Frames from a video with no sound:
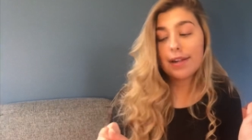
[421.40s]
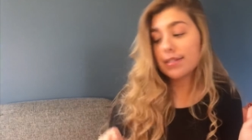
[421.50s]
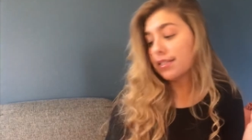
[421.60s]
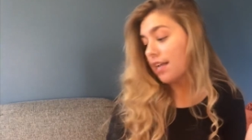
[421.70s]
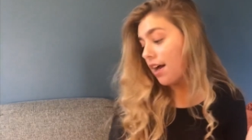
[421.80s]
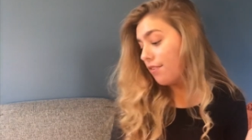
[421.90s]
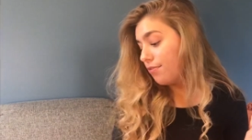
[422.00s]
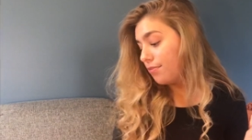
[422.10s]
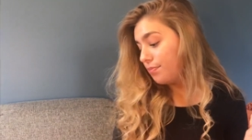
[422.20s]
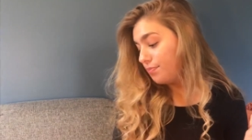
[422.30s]
kind of stuff.
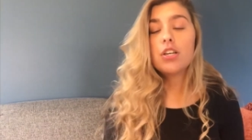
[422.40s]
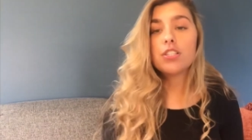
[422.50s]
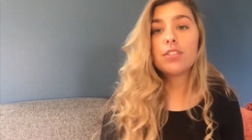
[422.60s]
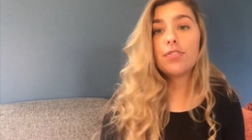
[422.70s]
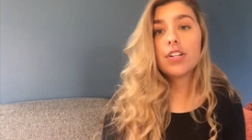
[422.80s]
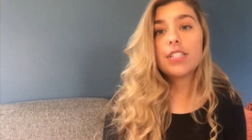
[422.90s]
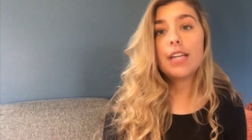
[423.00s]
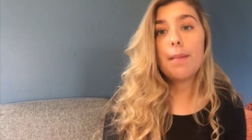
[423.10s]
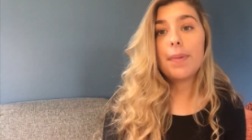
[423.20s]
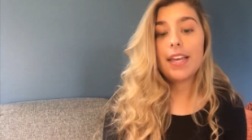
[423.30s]
So the first
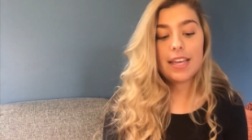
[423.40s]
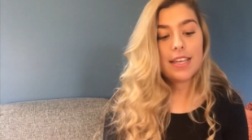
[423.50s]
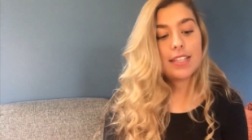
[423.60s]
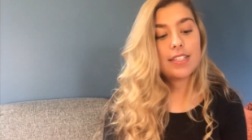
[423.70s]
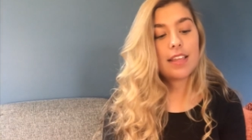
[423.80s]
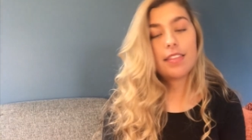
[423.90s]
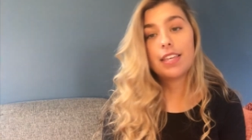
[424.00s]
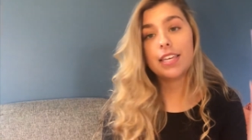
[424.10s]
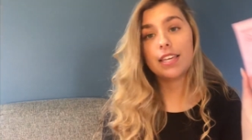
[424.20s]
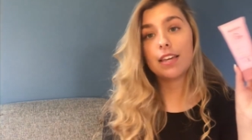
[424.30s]
step is
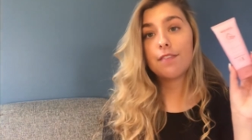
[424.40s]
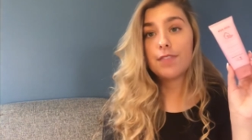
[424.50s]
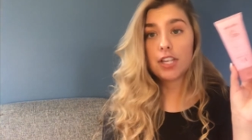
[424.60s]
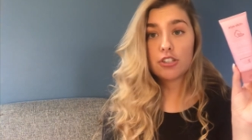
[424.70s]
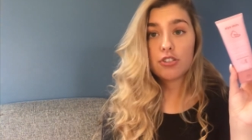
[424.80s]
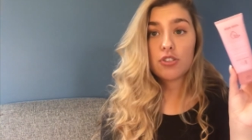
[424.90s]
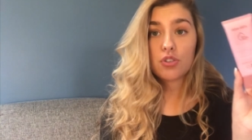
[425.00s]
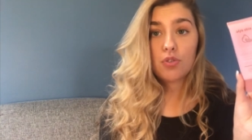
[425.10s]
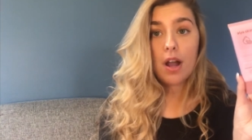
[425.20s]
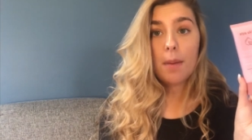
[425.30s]
the facial
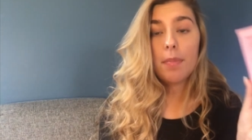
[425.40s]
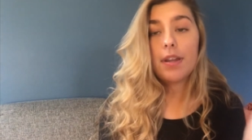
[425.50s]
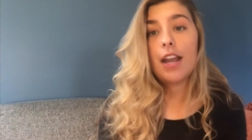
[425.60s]
scrub.